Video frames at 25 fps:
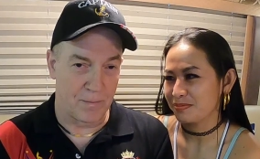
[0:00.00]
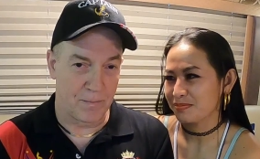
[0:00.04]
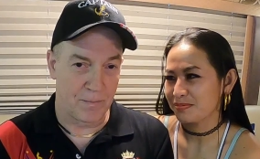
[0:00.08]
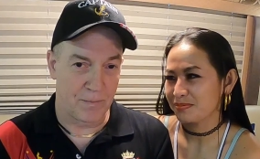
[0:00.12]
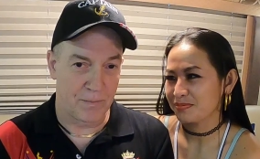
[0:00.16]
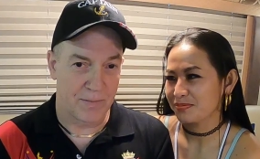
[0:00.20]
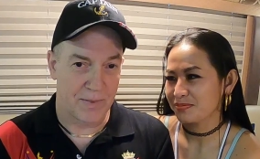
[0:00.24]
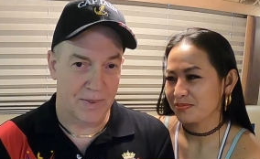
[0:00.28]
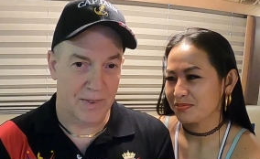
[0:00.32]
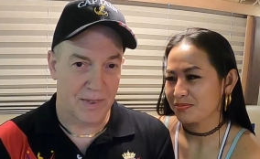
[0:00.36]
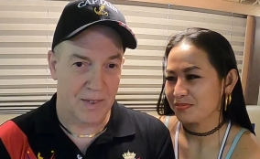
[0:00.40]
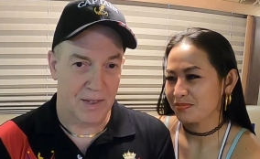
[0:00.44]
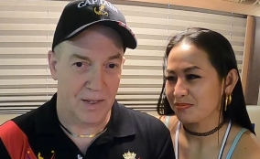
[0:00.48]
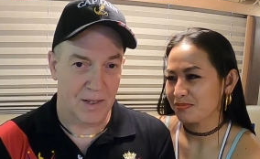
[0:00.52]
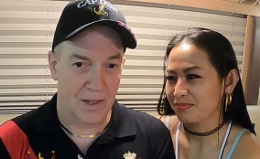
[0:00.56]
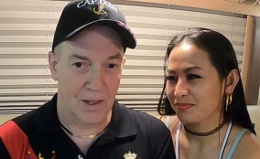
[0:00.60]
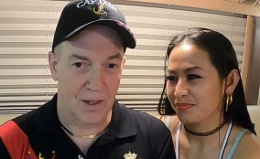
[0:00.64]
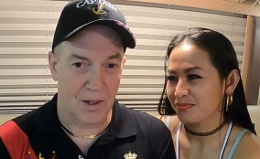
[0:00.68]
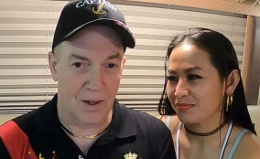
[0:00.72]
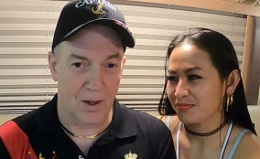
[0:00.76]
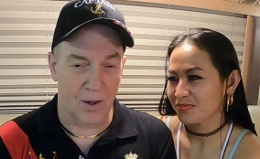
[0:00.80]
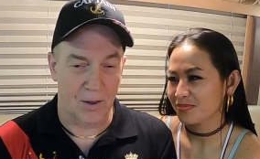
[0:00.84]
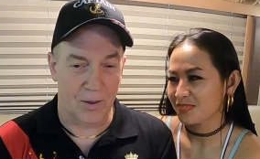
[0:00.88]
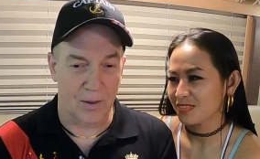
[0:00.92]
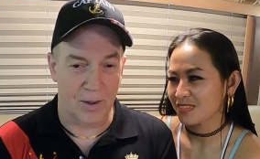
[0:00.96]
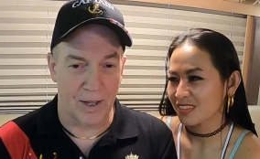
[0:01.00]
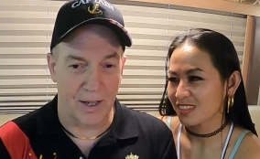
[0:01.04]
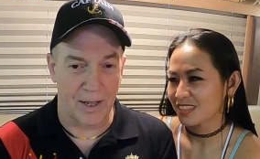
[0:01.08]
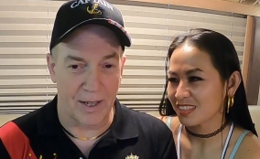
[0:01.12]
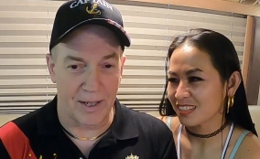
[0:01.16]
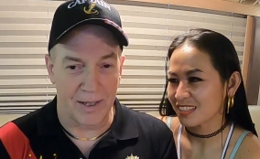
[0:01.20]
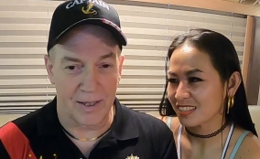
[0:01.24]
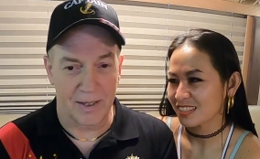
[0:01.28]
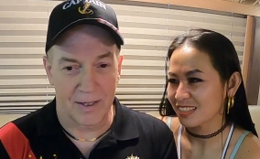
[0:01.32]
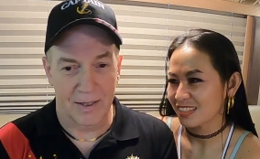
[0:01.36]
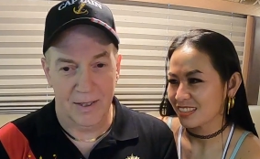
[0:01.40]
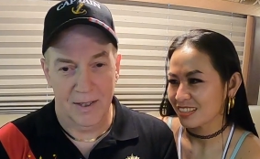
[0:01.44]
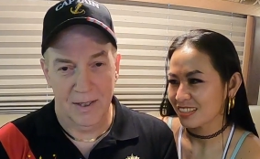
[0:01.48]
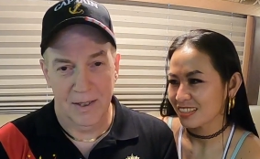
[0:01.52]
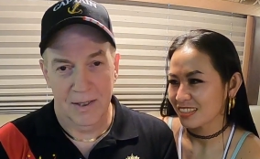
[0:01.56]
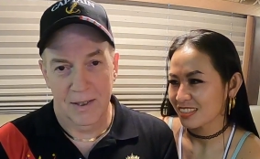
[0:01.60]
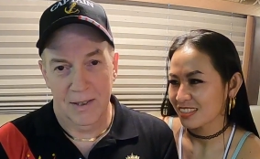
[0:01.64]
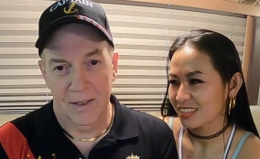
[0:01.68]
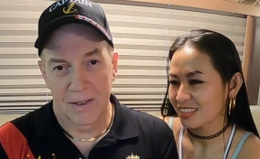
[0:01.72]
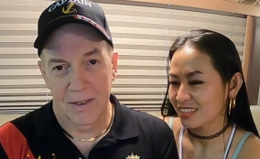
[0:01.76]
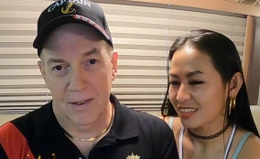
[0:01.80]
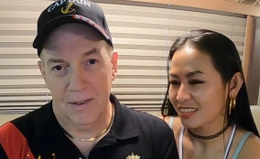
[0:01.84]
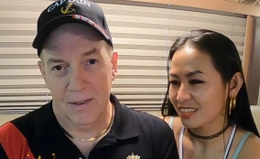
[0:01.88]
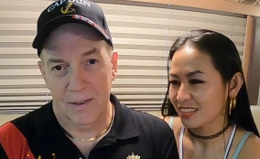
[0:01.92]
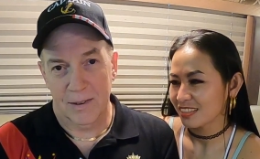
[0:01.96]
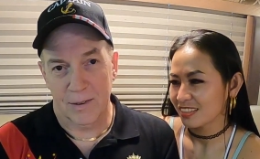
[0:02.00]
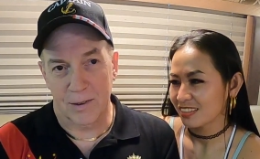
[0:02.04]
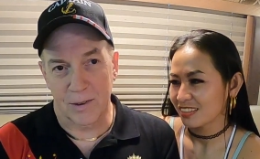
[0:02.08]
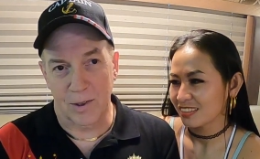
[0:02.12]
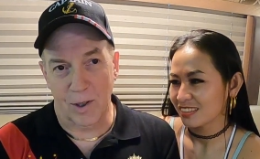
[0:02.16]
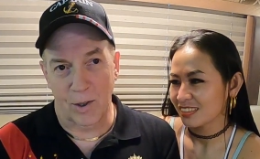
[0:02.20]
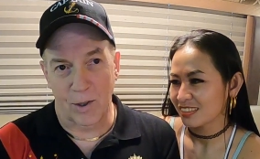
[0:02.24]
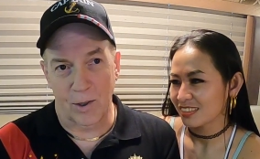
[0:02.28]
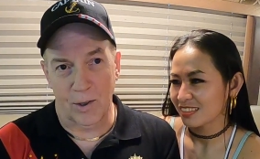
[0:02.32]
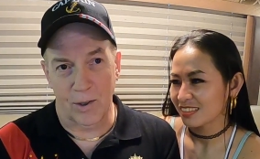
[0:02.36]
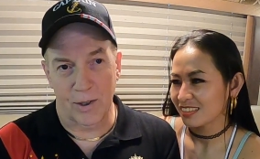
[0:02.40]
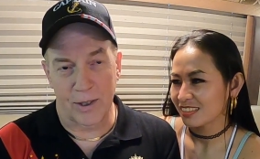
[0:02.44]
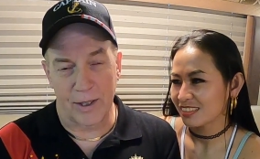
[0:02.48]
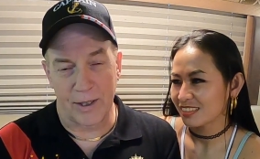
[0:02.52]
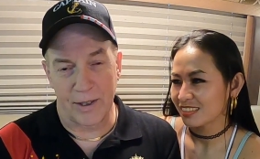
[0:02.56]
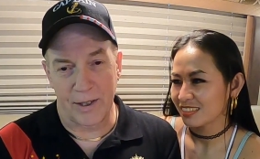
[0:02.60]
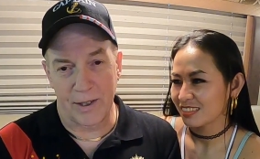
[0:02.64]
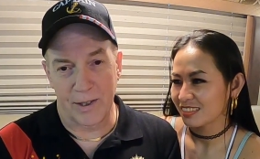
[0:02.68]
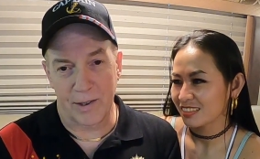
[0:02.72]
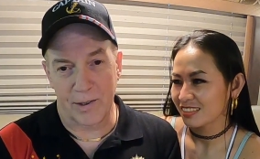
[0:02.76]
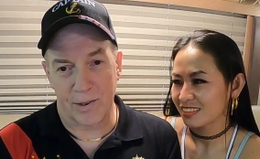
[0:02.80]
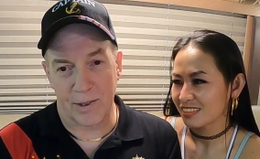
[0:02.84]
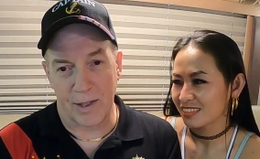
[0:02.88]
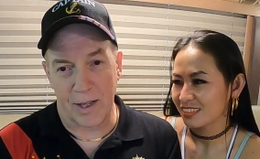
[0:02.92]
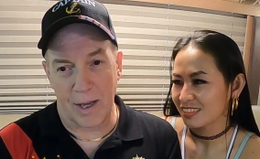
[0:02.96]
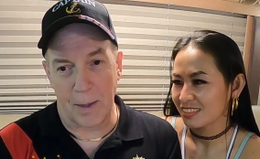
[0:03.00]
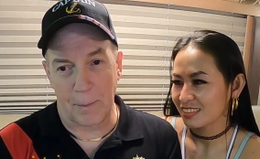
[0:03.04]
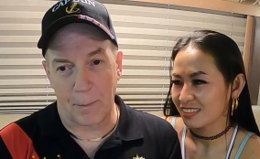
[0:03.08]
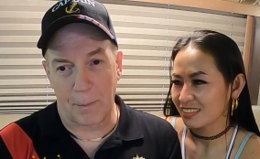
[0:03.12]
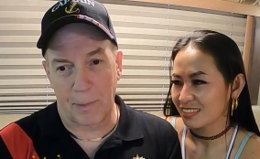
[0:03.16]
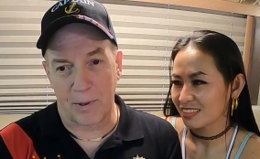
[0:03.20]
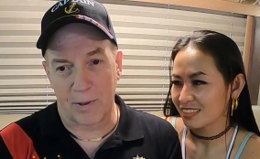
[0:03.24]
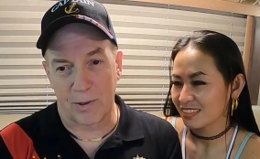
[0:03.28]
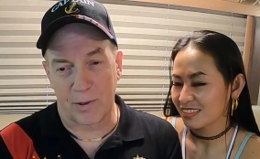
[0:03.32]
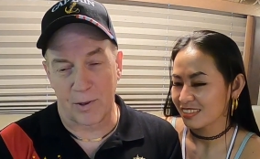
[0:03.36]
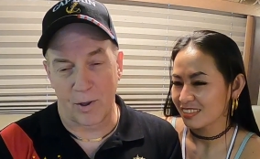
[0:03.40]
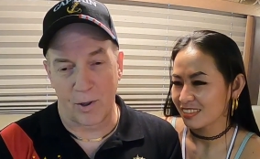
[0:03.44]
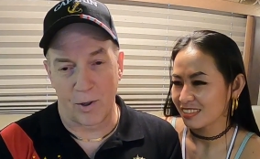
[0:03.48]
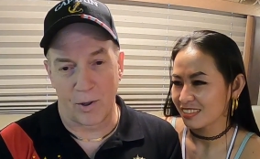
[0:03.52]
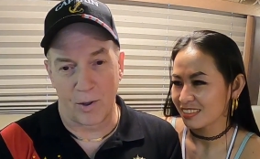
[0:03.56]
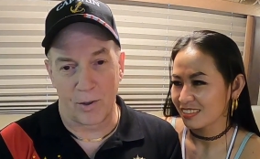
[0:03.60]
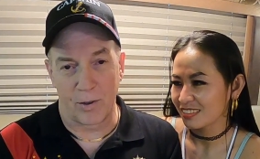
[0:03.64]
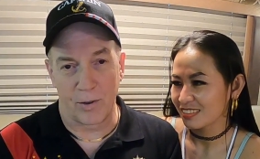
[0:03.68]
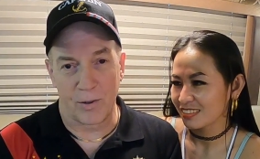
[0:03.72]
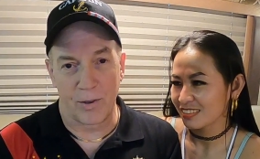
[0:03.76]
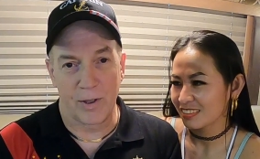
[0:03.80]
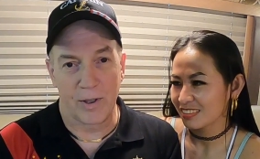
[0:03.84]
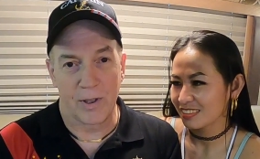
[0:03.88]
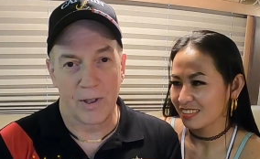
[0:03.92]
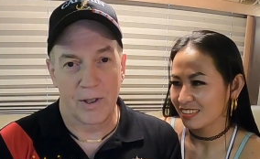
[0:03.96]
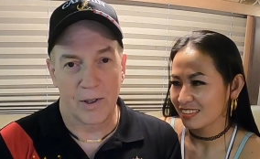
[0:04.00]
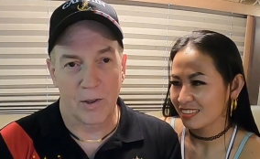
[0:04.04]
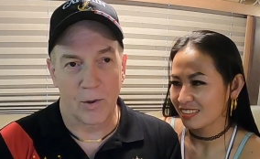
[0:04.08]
Speaker 1: Dream. All right. So, in this episode,